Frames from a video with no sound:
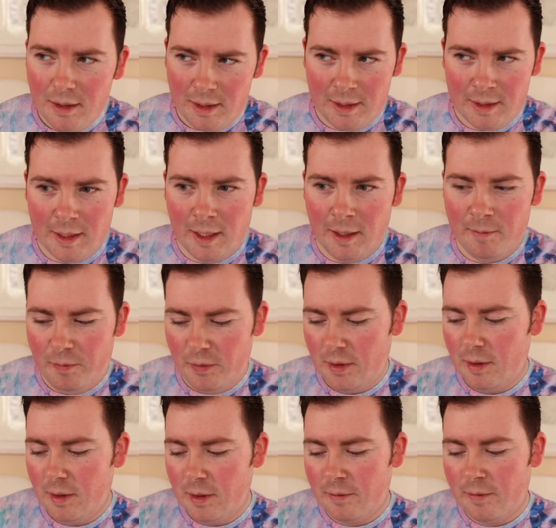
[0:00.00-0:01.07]

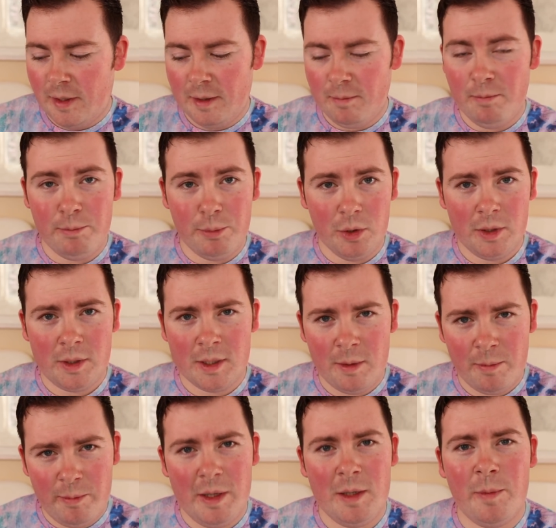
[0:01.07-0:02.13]
if I'm booked as a
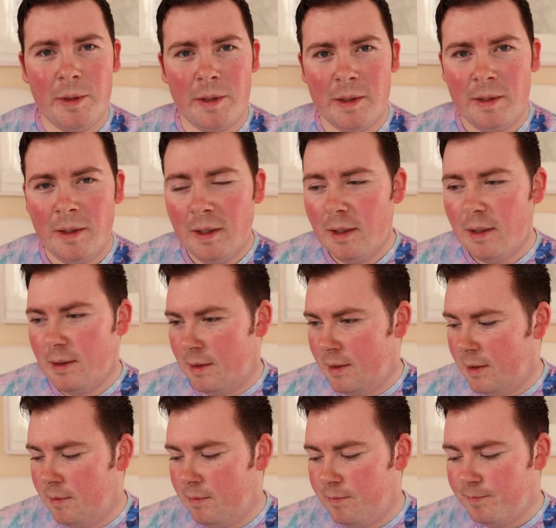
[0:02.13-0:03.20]
piper,
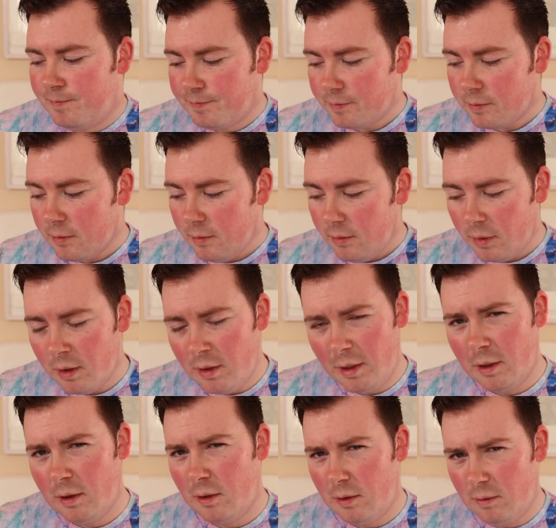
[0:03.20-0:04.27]

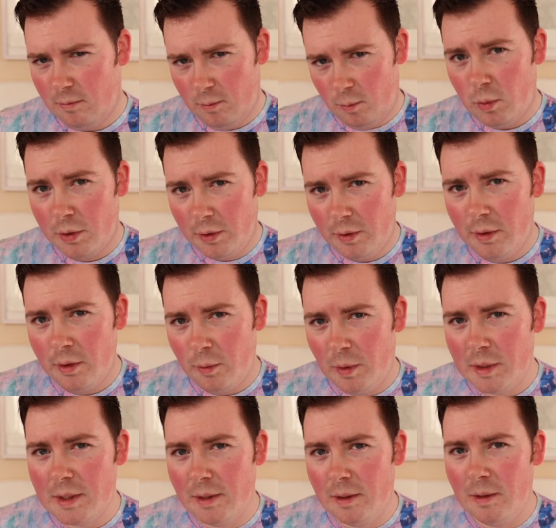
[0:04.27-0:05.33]
they'll want the
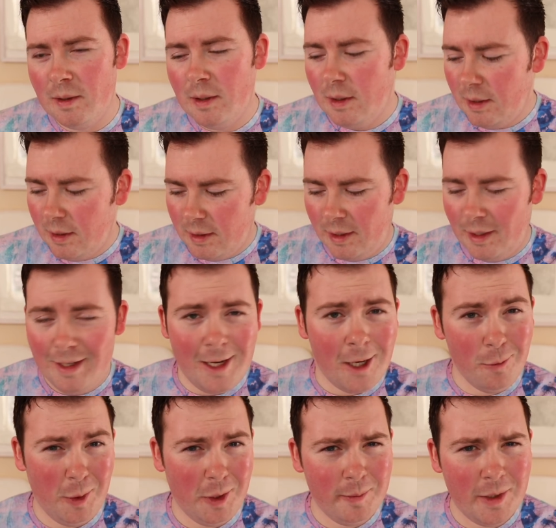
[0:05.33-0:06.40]
whistle,
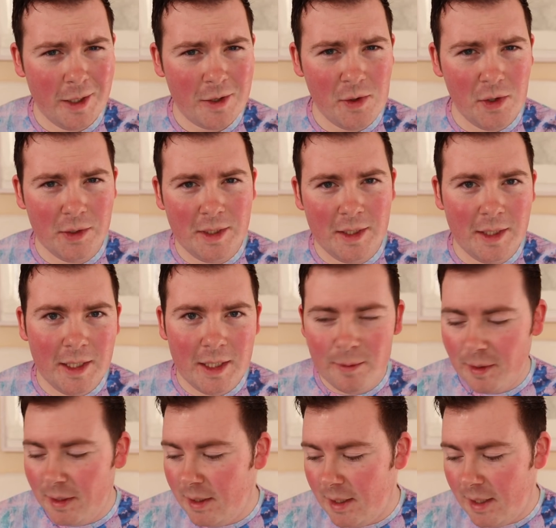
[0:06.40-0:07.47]
I'll bring my accordion
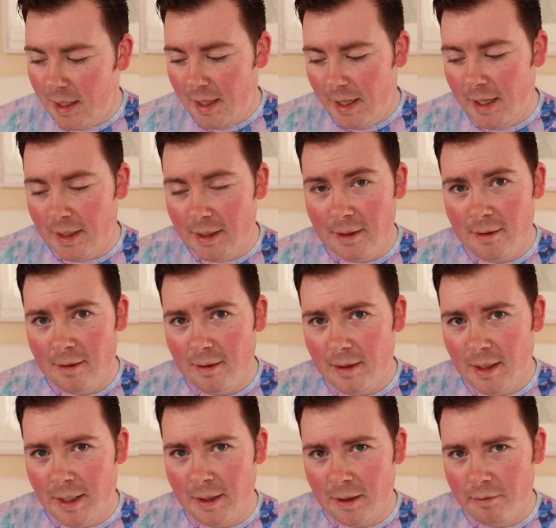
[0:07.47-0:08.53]
anyway, and
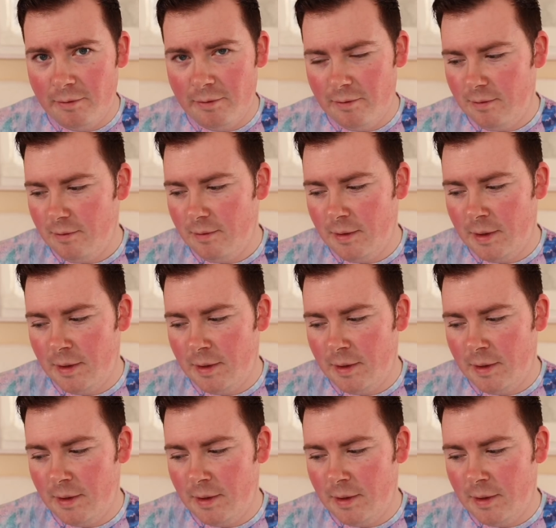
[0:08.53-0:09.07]
I have